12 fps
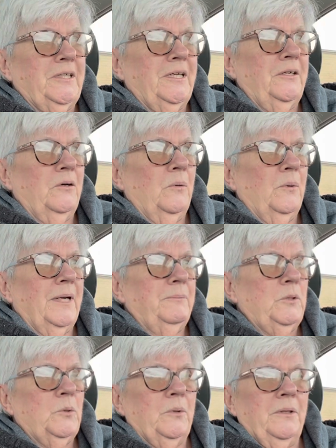that I know what I'm
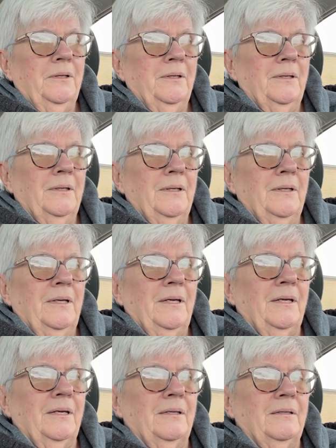doing.
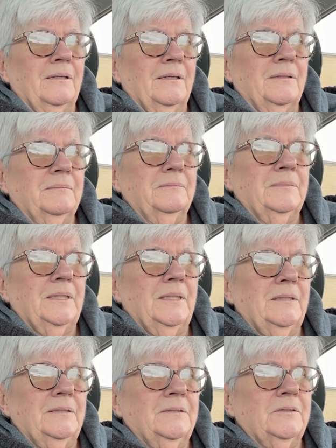And
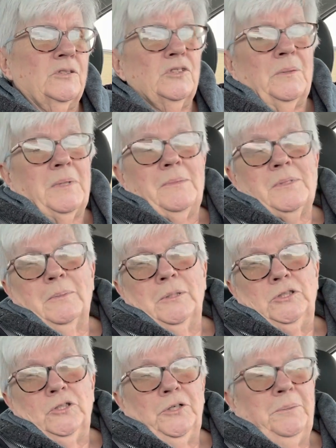so sometimes I'm going
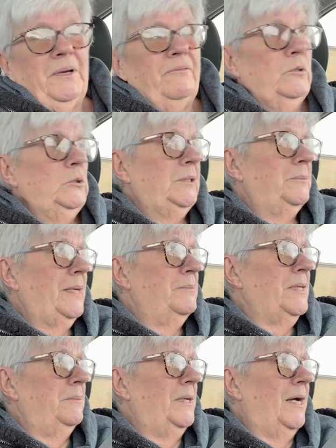to show you my food,
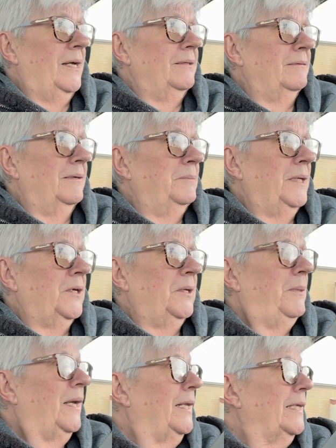sometimes I'm not. I'm not going
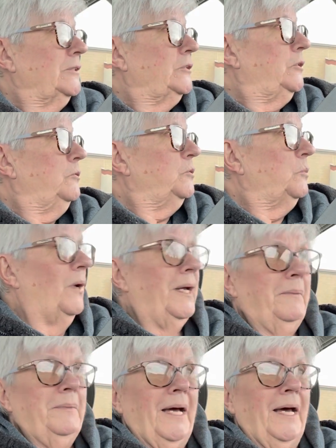to make an excuse why
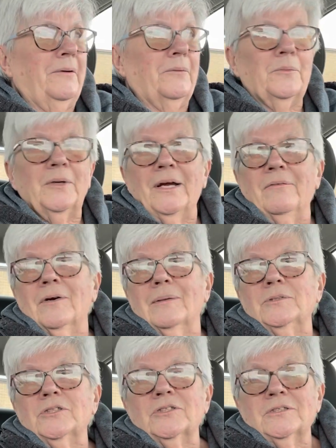I'm not or whatever. I'm
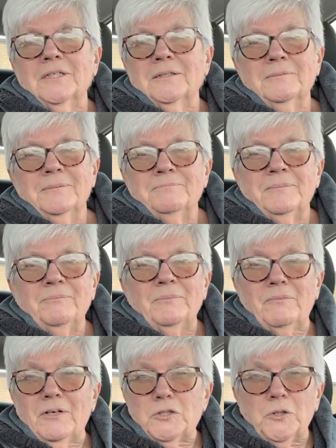just going to,
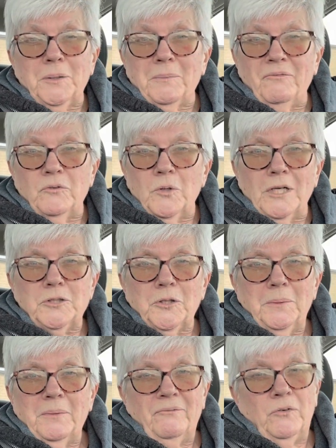if I show you my food, I show
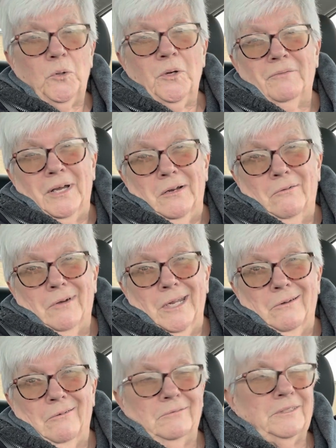you my food. If I don't, I
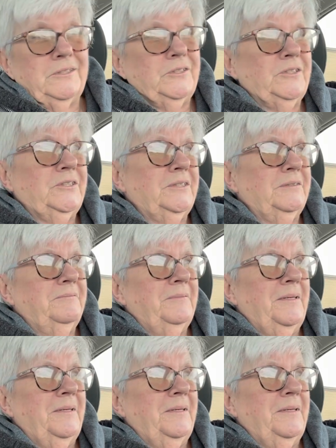don't. It's just,